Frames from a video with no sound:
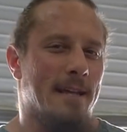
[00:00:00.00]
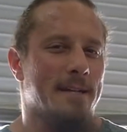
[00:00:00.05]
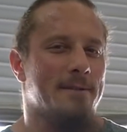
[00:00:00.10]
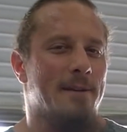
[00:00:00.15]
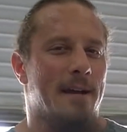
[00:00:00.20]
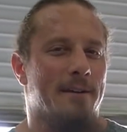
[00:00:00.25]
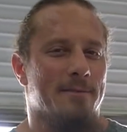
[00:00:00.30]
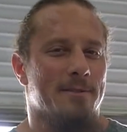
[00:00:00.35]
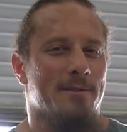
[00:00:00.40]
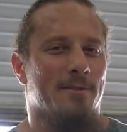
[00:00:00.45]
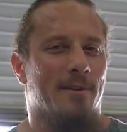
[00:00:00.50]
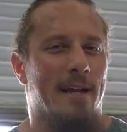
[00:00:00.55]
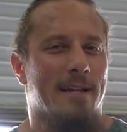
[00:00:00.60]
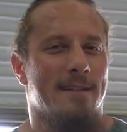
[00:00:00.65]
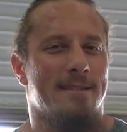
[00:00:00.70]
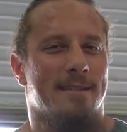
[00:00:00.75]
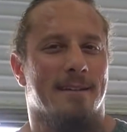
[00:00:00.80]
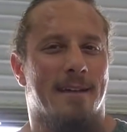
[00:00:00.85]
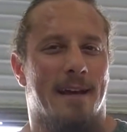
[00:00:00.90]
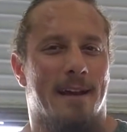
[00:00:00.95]
drive is
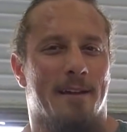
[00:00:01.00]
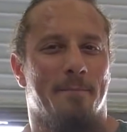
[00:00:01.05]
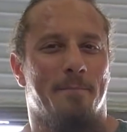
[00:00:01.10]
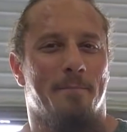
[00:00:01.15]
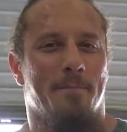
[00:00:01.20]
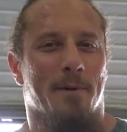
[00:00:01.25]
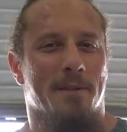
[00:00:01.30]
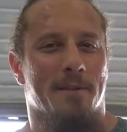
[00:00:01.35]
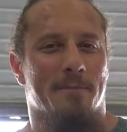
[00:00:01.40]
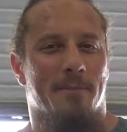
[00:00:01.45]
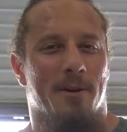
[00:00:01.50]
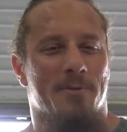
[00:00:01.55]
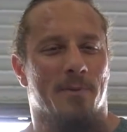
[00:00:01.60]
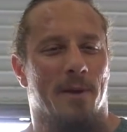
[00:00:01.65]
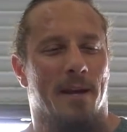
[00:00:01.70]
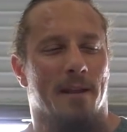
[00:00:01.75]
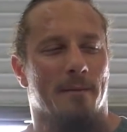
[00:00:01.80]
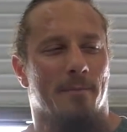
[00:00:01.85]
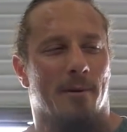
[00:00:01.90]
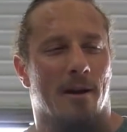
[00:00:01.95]
great to kind of put the most
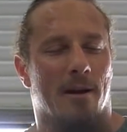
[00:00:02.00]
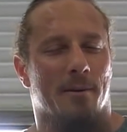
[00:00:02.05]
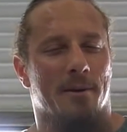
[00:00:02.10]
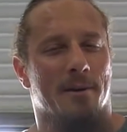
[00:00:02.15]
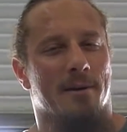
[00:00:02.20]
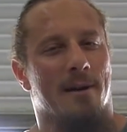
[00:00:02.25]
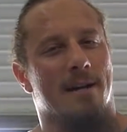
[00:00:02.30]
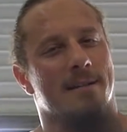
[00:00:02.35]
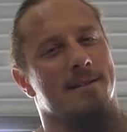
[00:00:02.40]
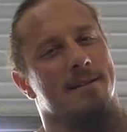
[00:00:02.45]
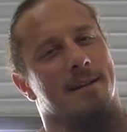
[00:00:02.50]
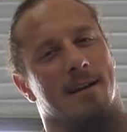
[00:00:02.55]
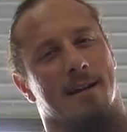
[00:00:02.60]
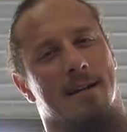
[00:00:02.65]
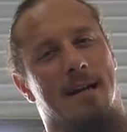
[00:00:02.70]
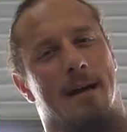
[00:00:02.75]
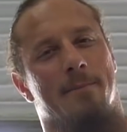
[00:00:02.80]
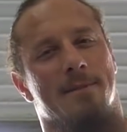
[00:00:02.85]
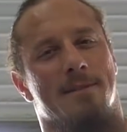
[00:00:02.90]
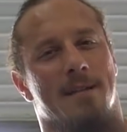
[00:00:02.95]
weight on the bar when you're actually in
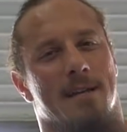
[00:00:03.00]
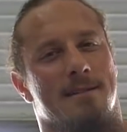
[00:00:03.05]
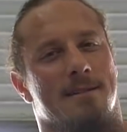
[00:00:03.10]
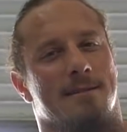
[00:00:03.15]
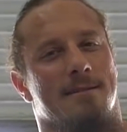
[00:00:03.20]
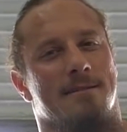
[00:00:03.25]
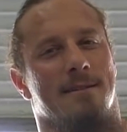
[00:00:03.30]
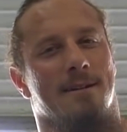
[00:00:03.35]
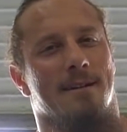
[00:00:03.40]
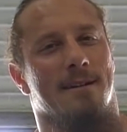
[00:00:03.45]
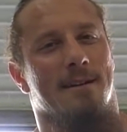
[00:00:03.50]
a competition.